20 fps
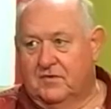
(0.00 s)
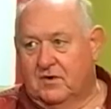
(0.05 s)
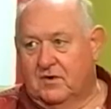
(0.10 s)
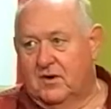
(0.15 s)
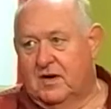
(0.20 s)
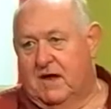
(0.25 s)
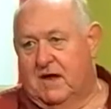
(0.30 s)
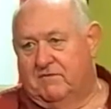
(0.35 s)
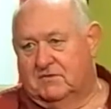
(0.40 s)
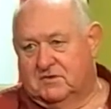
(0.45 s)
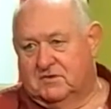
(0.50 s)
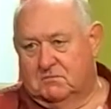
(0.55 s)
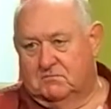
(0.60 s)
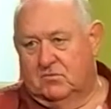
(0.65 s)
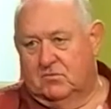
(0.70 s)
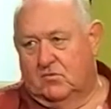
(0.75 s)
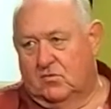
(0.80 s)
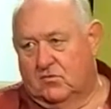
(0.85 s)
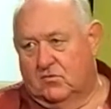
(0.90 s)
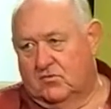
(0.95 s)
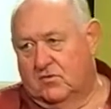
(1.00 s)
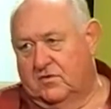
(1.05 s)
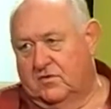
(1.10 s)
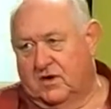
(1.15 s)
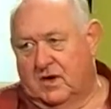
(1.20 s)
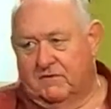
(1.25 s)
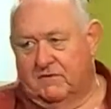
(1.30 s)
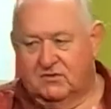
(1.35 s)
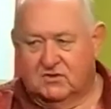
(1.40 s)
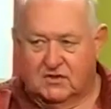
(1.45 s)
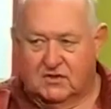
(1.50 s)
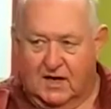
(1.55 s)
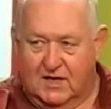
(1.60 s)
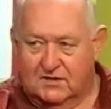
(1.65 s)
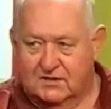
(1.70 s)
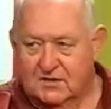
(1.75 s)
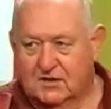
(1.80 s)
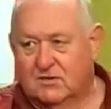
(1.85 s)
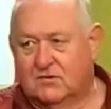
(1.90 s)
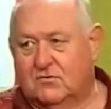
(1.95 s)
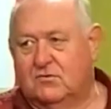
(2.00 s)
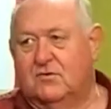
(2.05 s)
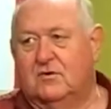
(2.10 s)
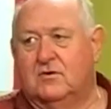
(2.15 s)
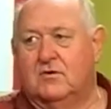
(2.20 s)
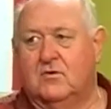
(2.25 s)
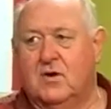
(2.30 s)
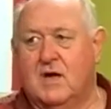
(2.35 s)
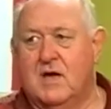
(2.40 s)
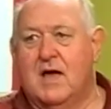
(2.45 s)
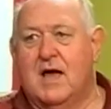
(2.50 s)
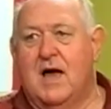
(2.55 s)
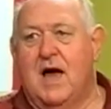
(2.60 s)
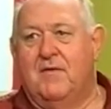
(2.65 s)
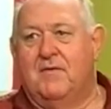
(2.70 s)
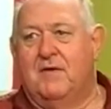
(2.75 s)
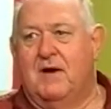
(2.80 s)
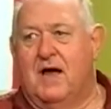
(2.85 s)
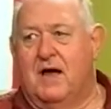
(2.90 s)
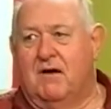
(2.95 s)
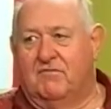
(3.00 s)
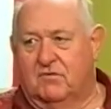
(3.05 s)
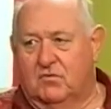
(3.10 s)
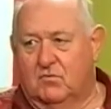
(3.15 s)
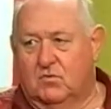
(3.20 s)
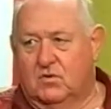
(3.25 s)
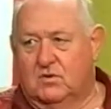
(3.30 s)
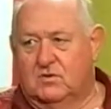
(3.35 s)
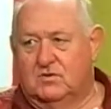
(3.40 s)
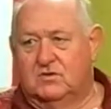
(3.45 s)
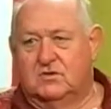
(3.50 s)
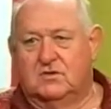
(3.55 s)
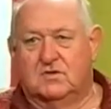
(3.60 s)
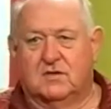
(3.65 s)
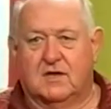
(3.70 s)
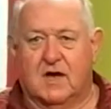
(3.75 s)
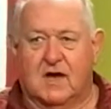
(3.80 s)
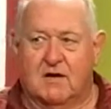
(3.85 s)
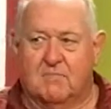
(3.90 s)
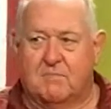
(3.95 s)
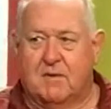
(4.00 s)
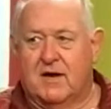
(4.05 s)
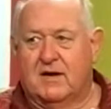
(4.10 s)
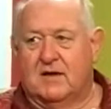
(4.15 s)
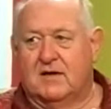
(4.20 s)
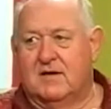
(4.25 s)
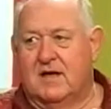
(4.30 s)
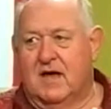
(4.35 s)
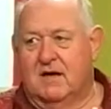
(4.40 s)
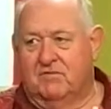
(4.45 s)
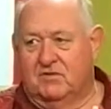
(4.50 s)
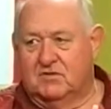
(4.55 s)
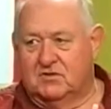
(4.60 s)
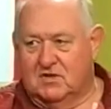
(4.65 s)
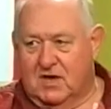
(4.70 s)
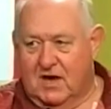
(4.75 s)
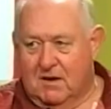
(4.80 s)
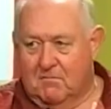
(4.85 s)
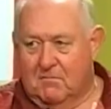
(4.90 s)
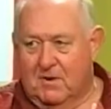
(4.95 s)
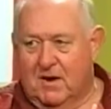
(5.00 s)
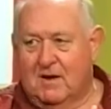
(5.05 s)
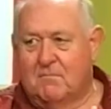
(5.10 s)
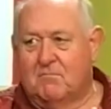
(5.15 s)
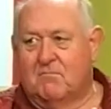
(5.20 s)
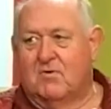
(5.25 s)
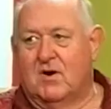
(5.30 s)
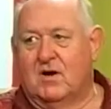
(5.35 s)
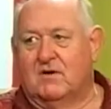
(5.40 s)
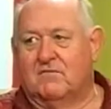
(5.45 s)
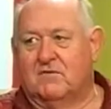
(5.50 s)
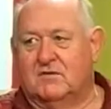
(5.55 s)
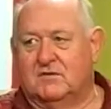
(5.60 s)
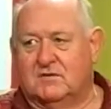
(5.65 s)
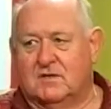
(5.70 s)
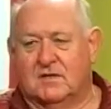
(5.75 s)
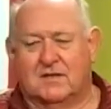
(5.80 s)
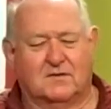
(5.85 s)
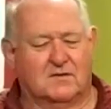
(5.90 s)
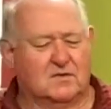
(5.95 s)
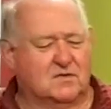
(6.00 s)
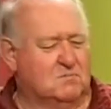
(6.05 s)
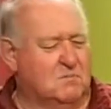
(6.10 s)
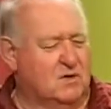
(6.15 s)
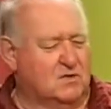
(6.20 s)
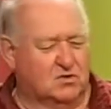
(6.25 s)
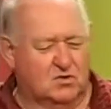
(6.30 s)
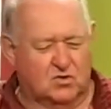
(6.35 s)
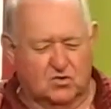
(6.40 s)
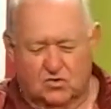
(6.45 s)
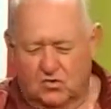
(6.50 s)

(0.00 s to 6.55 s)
and they've got to have a support crew. They've got to have a chasing crew, and then afterwards you go back and you have the champagne breakfast at this most